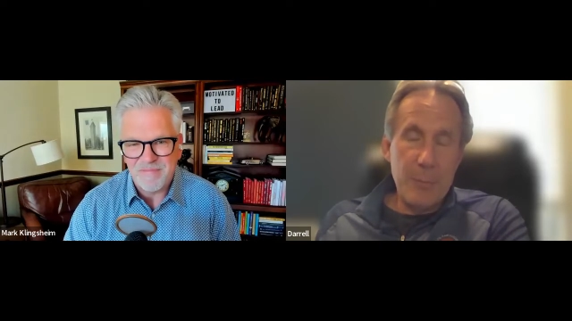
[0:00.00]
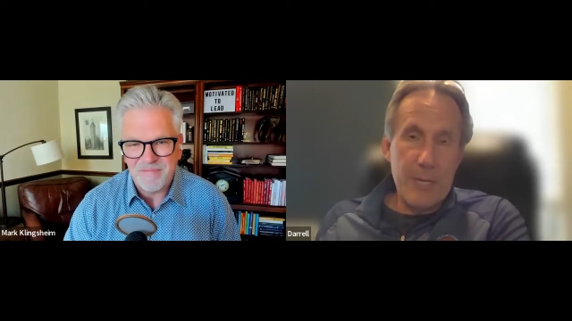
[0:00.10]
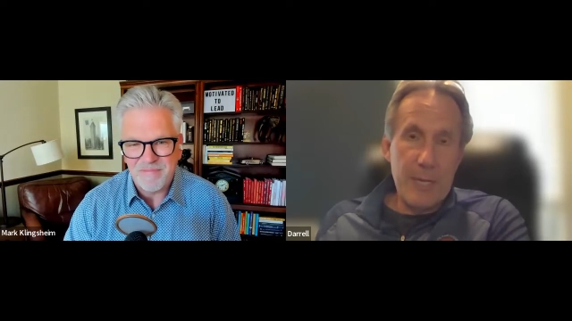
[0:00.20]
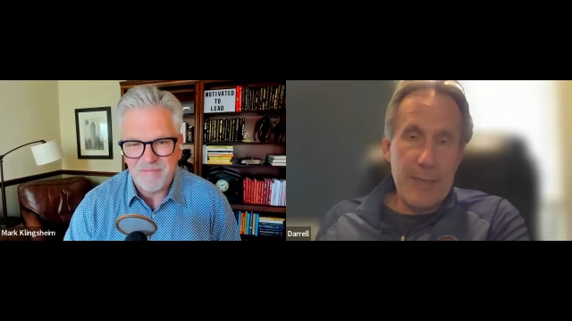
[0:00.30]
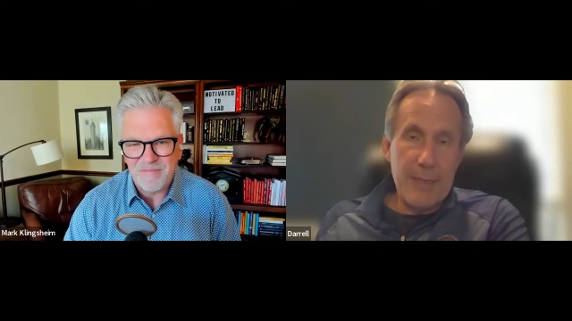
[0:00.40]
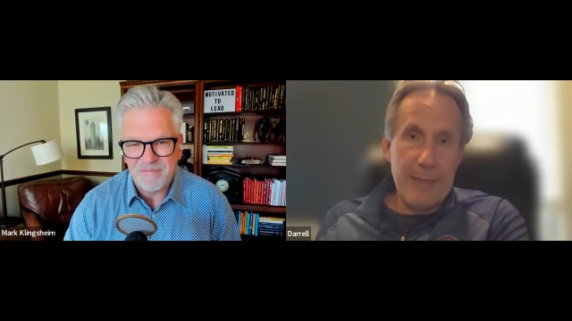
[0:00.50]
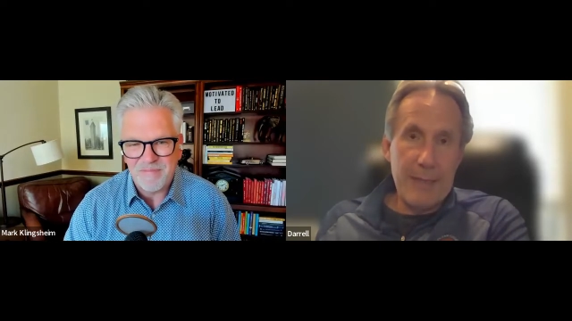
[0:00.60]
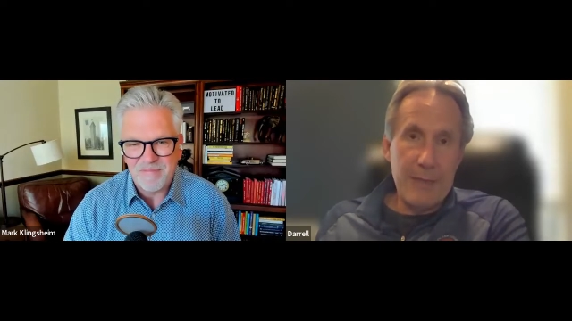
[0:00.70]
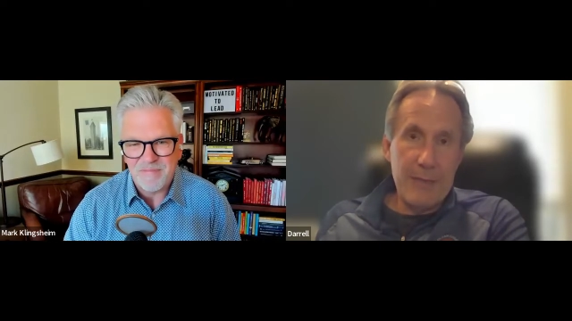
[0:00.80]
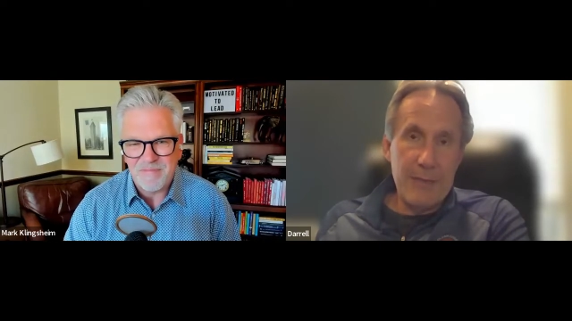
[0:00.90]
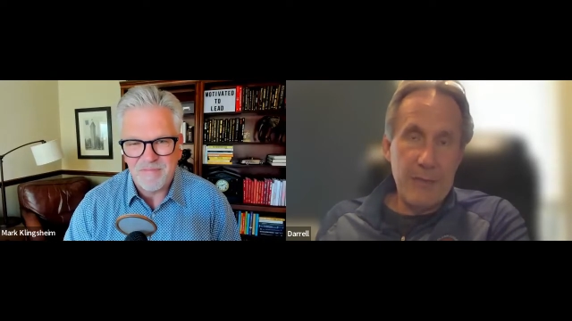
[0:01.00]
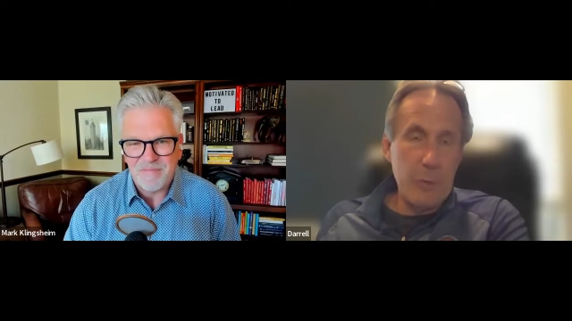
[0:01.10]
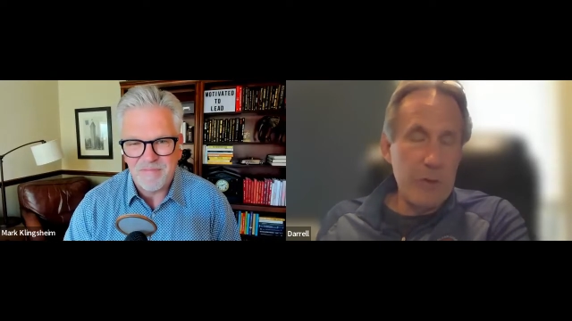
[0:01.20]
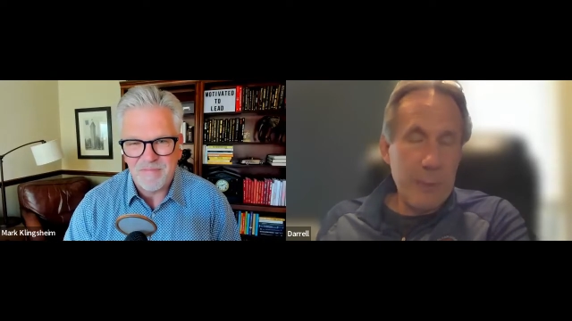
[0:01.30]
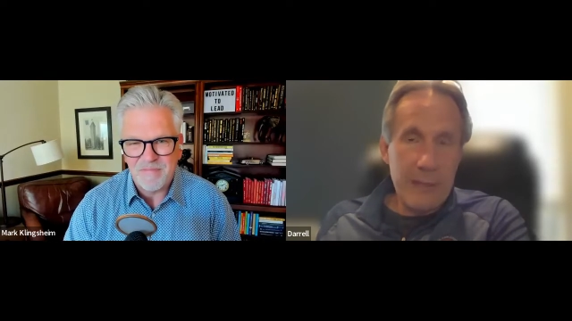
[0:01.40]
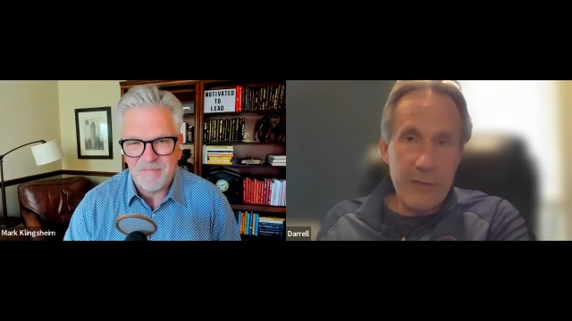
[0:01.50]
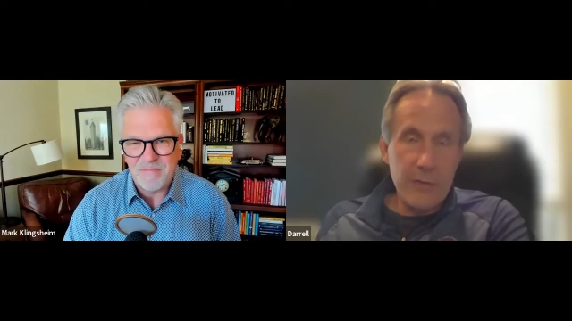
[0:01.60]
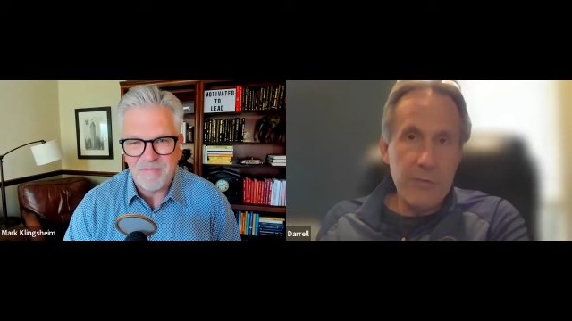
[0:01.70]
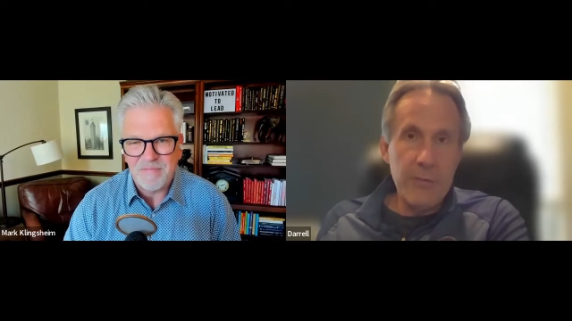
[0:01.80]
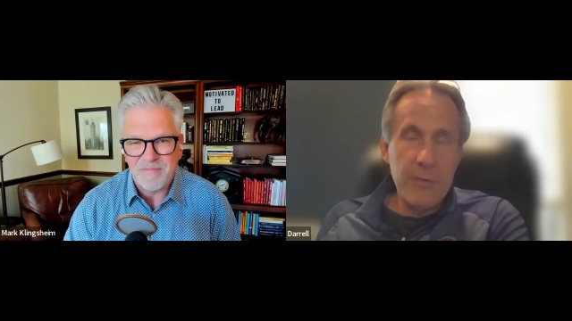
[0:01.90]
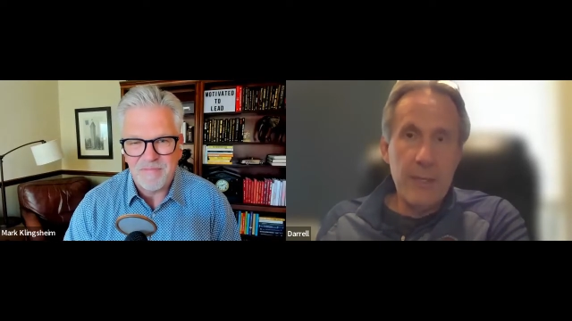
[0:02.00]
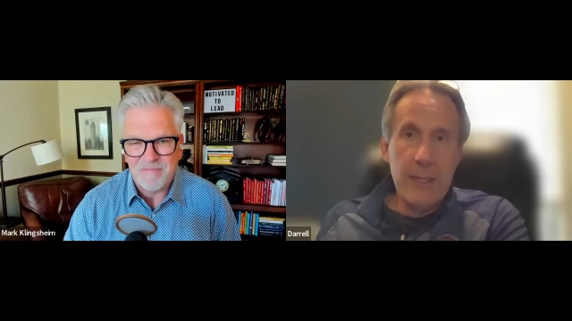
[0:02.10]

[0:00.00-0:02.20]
Speaker 1: but I think it's too expensive